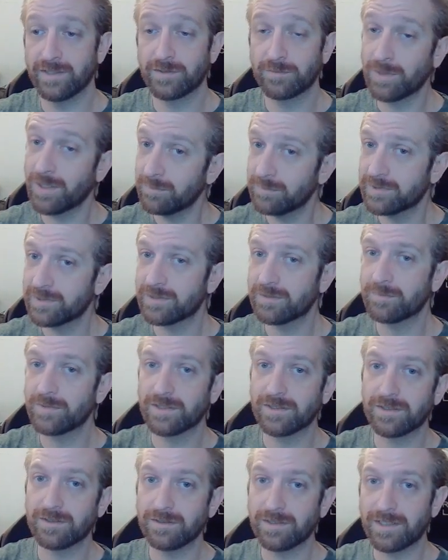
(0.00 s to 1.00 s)
And it's probably
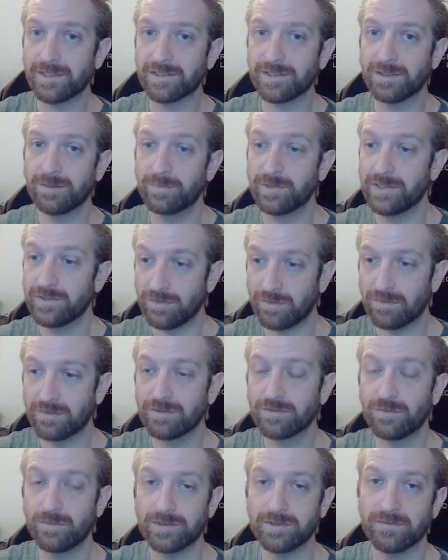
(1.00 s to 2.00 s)
something that a lot of companies
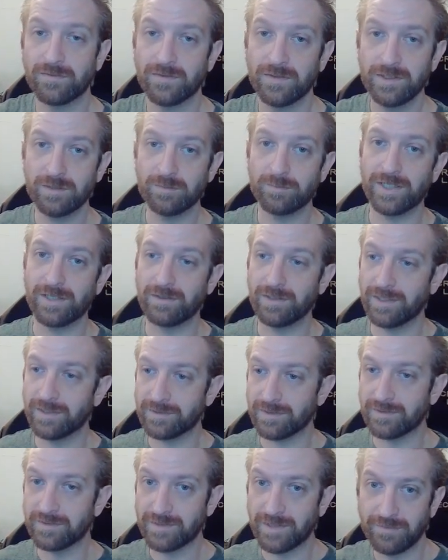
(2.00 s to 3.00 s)
are going to think about
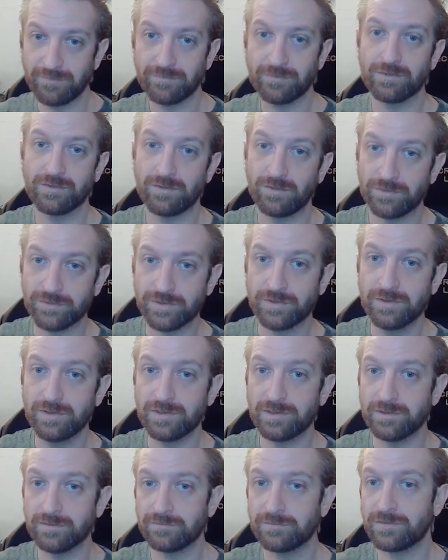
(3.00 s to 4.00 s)
as a safer
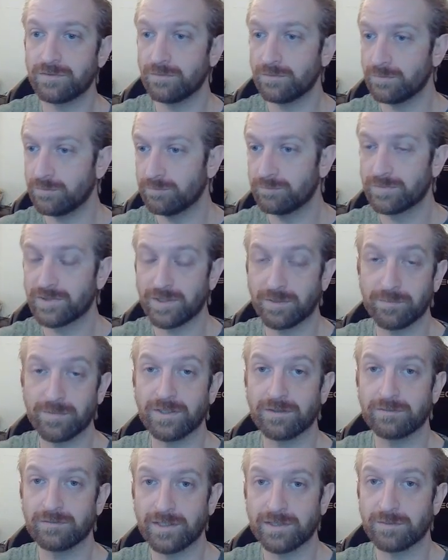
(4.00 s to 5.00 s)
alternative to
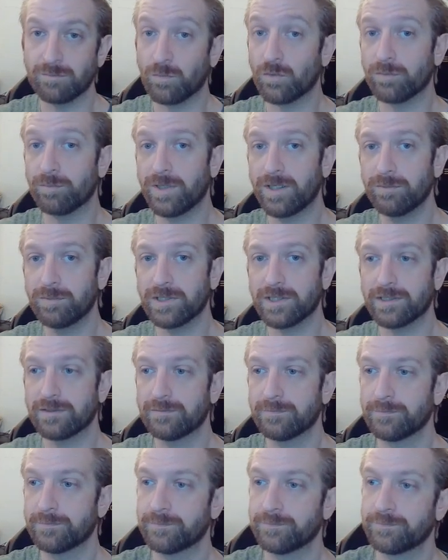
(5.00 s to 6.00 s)
something that's more public.
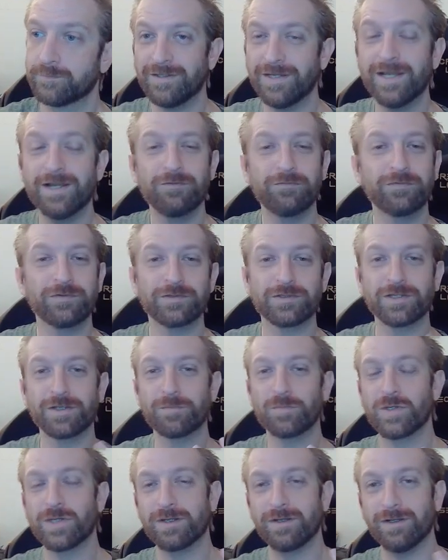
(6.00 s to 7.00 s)
Now for
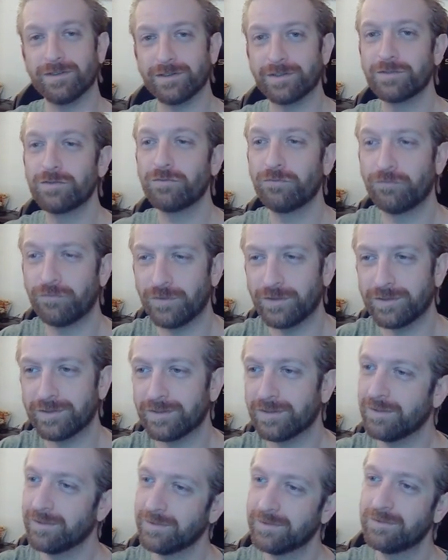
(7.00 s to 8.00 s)
something a little fun,
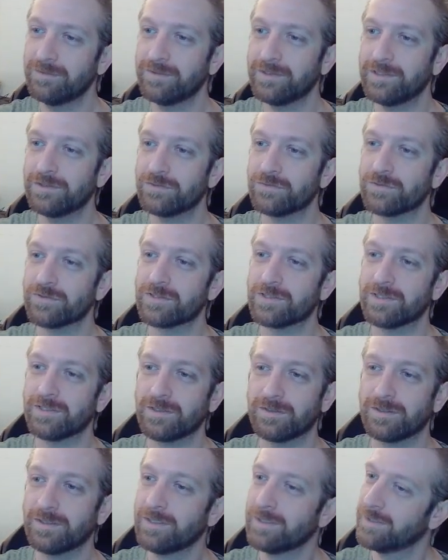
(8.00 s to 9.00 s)
a little
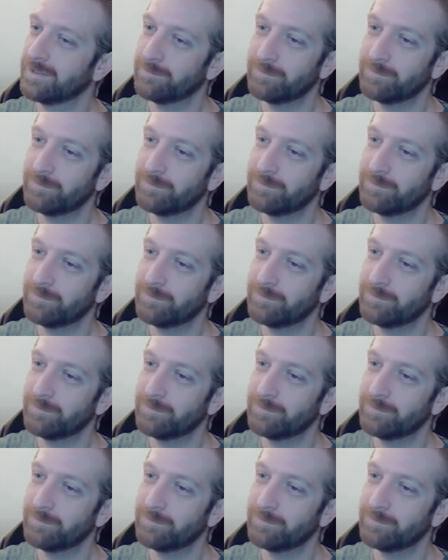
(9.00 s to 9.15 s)
interesting.